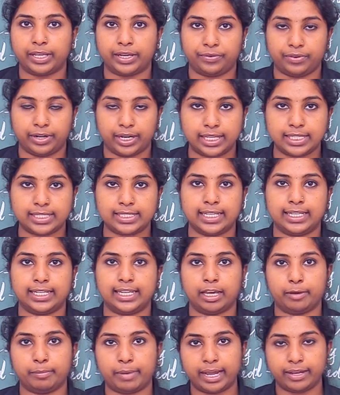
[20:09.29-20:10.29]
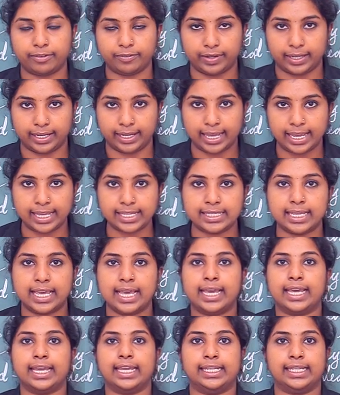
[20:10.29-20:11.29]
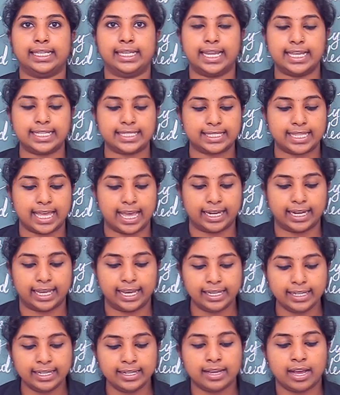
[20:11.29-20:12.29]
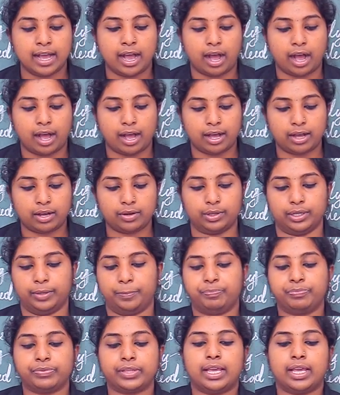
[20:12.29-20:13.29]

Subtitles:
He reached the nearby village in less than an hour.